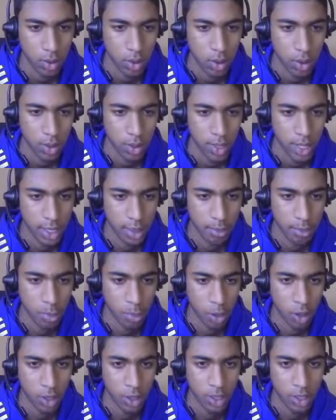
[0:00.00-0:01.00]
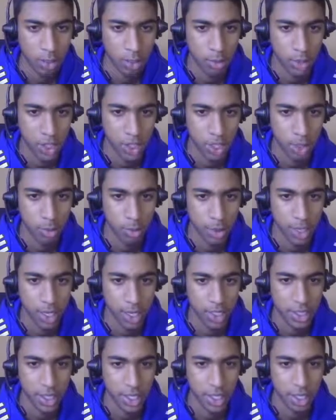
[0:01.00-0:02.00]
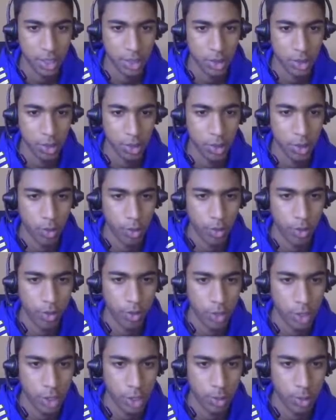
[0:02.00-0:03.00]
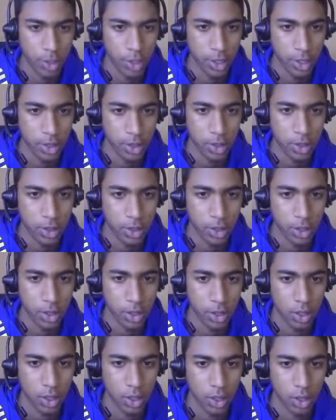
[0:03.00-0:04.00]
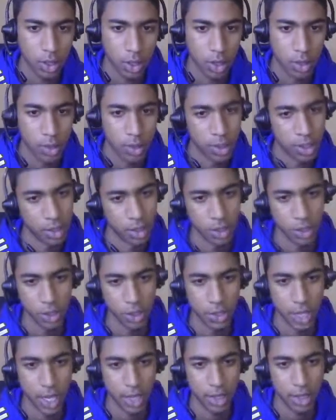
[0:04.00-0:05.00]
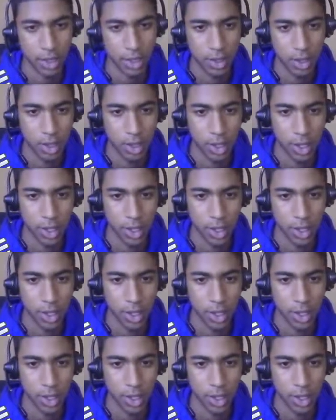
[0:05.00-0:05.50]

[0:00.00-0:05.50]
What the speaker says: Then pawn comes here, but then I take. So what if I just play this? Oh, and you just sack. All right.